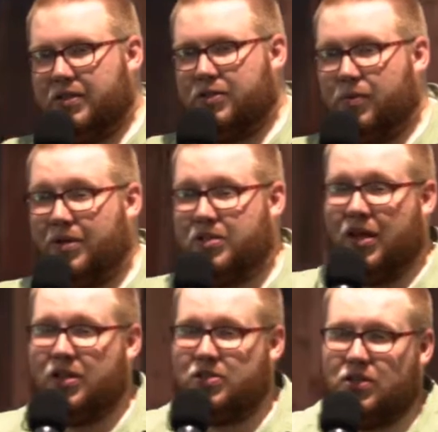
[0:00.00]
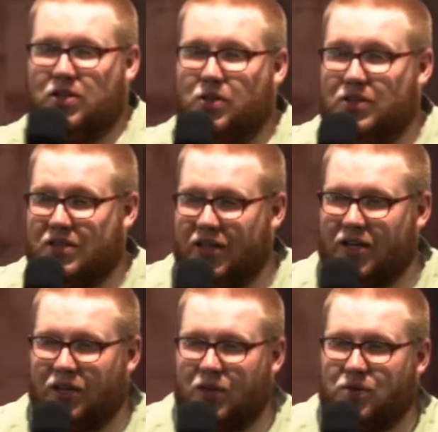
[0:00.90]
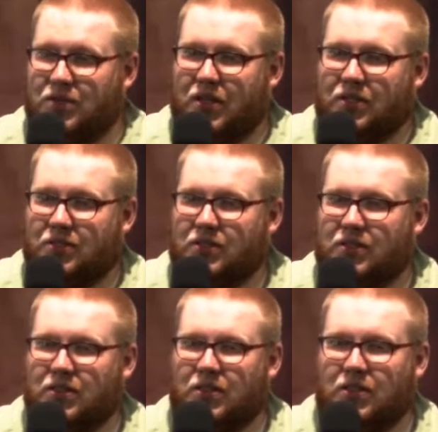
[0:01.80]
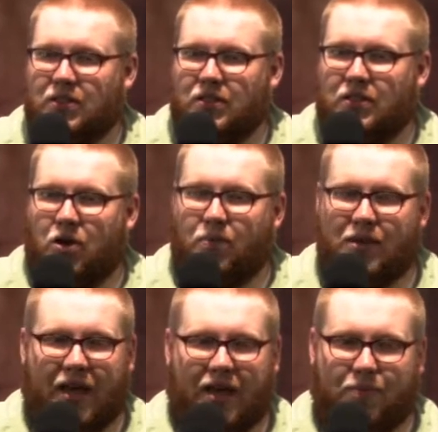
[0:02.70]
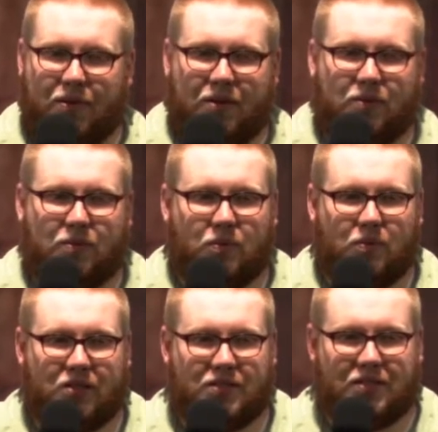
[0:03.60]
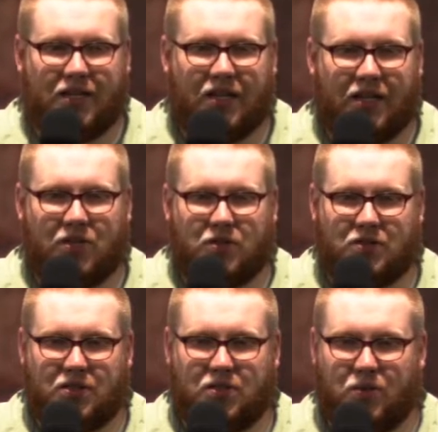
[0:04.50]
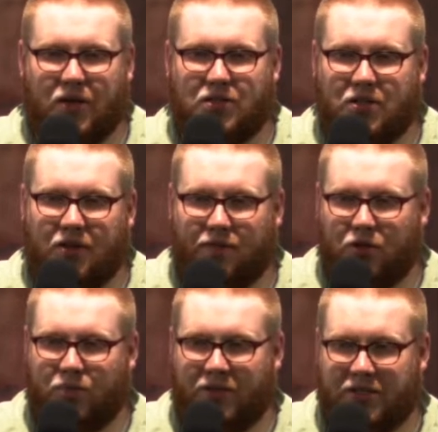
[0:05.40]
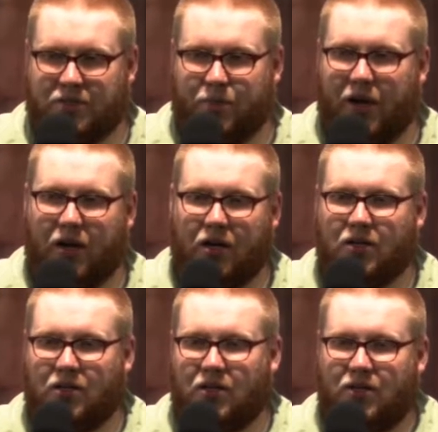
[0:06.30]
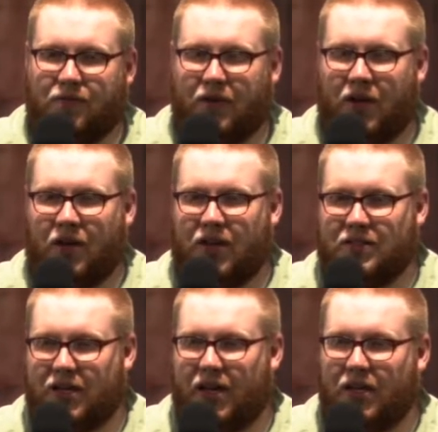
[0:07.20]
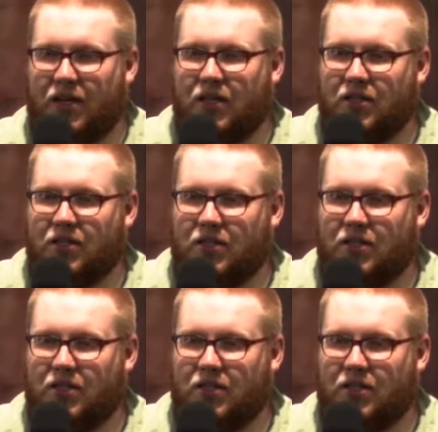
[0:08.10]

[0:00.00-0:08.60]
So my challenge to you is think on those things. Don't be happy with sitting in your situation of gloom and despair, fear and anxiety.